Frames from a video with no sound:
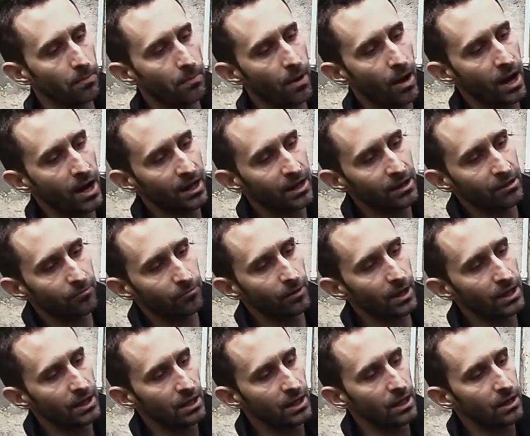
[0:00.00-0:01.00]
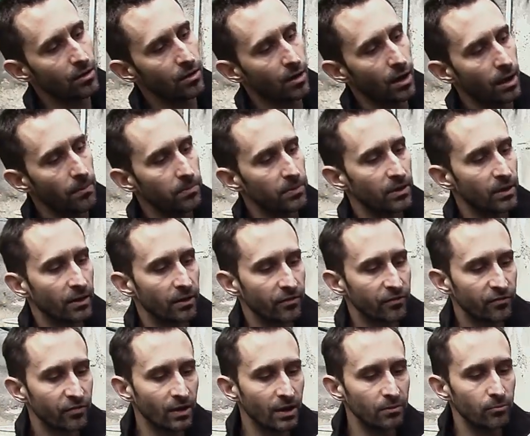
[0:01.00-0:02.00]
pocket right here up in the
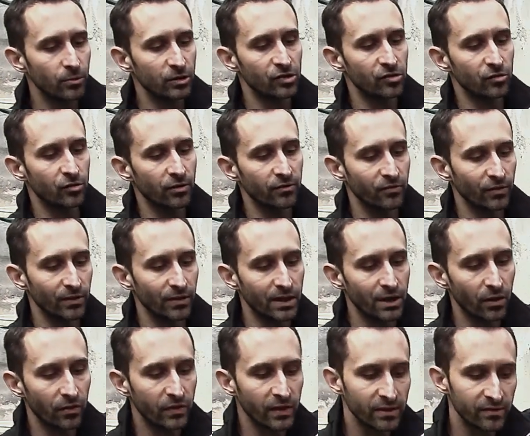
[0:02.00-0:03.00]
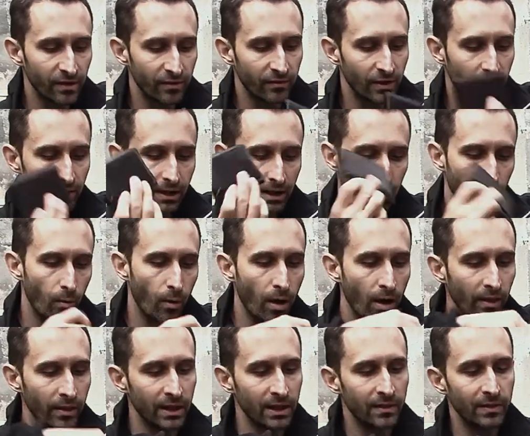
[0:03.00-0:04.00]
front, which is good for little things. I've got like a
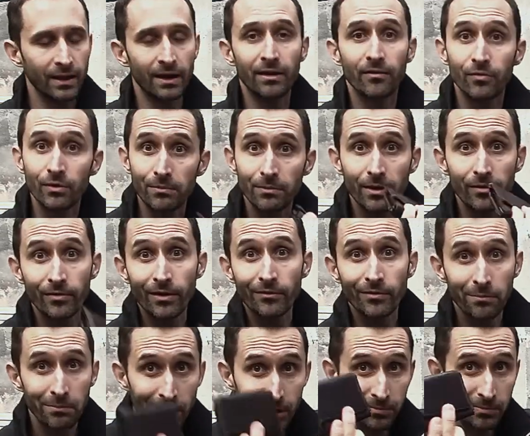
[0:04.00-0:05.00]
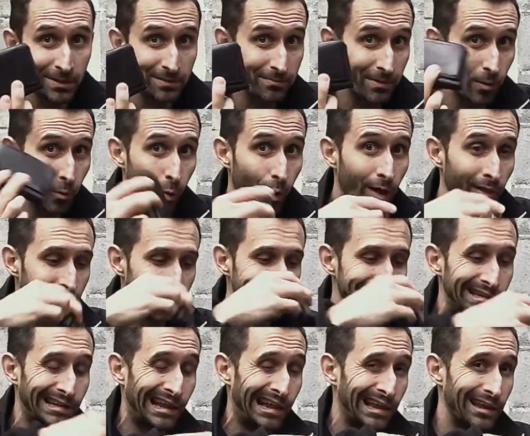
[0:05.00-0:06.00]
wallet in there. If you ever mug me, my
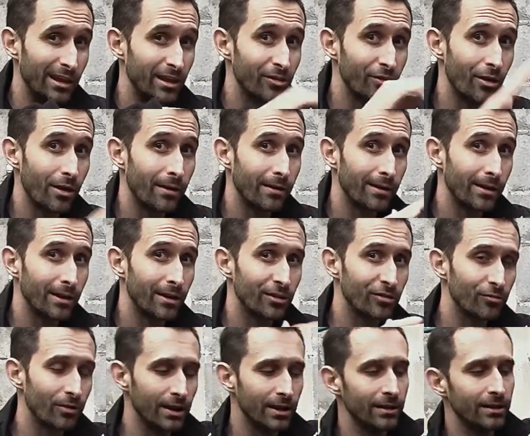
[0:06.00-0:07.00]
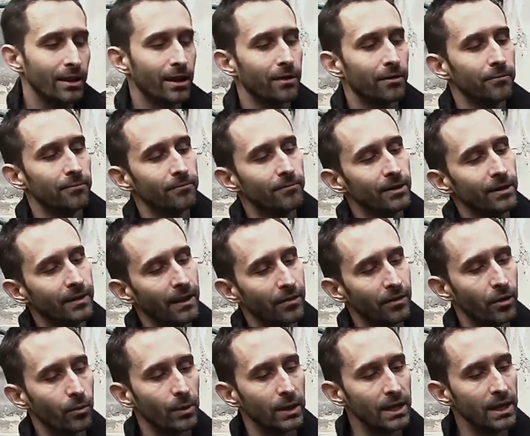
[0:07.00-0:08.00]
wallet, it's right in there, right in that
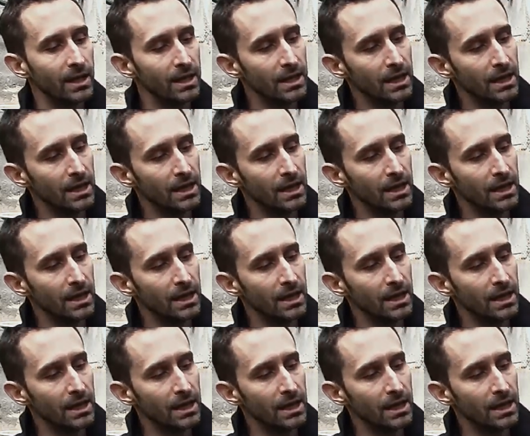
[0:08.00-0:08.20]
little one.